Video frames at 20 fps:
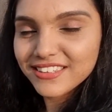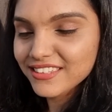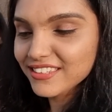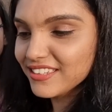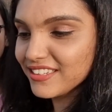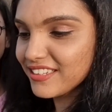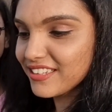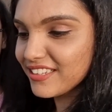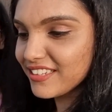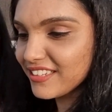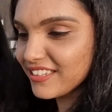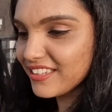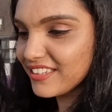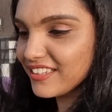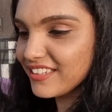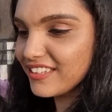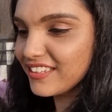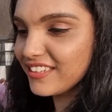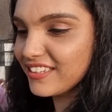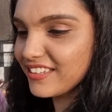
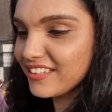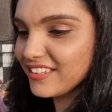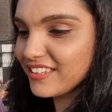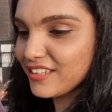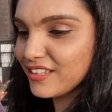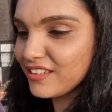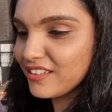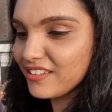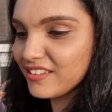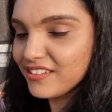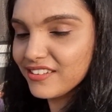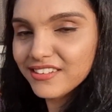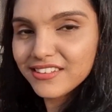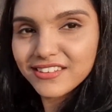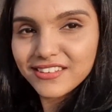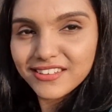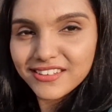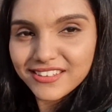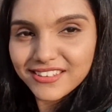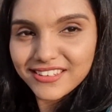
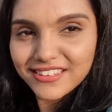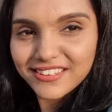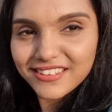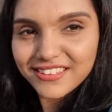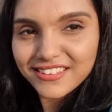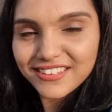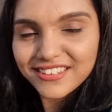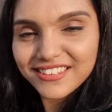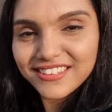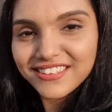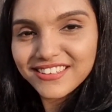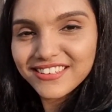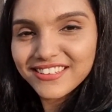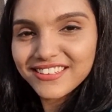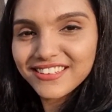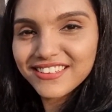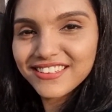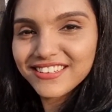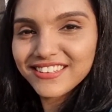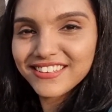
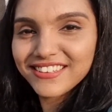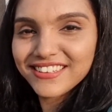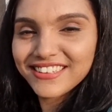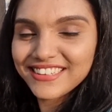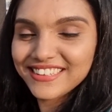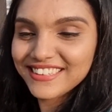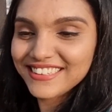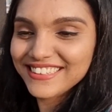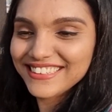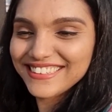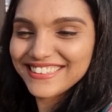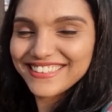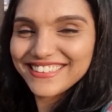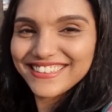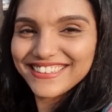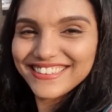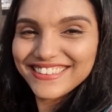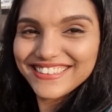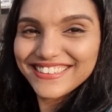The person shown says nothing.